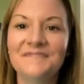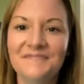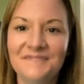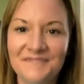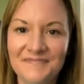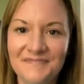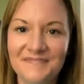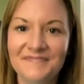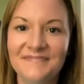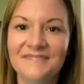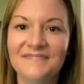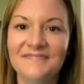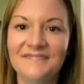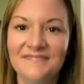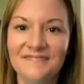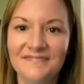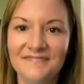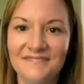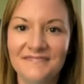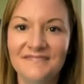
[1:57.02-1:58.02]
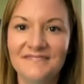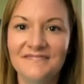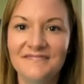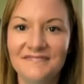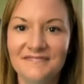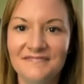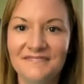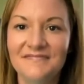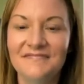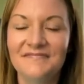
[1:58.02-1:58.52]

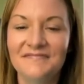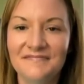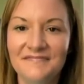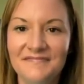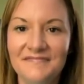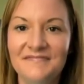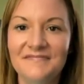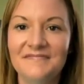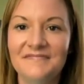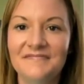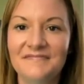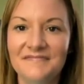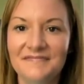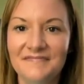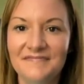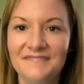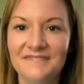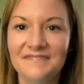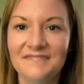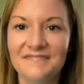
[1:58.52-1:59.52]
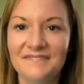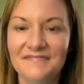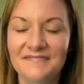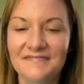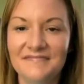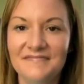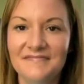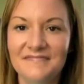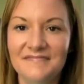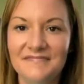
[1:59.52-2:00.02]

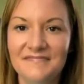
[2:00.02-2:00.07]
(silent)